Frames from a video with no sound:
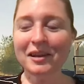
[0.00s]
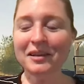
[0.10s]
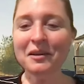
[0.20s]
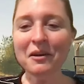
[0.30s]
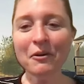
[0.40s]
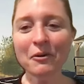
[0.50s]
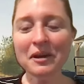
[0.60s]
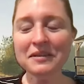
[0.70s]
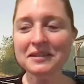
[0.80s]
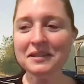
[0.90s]
I know.
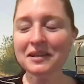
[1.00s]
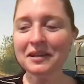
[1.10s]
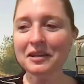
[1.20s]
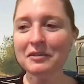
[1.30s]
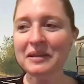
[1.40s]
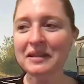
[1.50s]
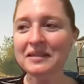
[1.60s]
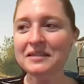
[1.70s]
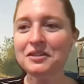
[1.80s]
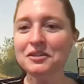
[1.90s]
Is it going to be
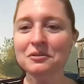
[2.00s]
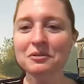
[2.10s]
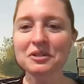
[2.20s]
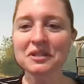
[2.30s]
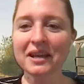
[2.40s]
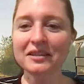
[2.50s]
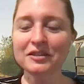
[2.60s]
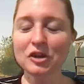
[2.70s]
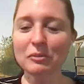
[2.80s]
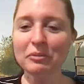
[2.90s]
this huge
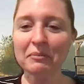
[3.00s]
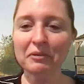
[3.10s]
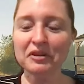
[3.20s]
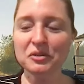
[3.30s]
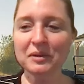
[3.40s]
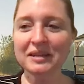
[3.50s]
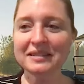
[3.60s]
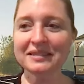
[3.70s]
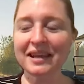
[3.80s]
like soap opera twist?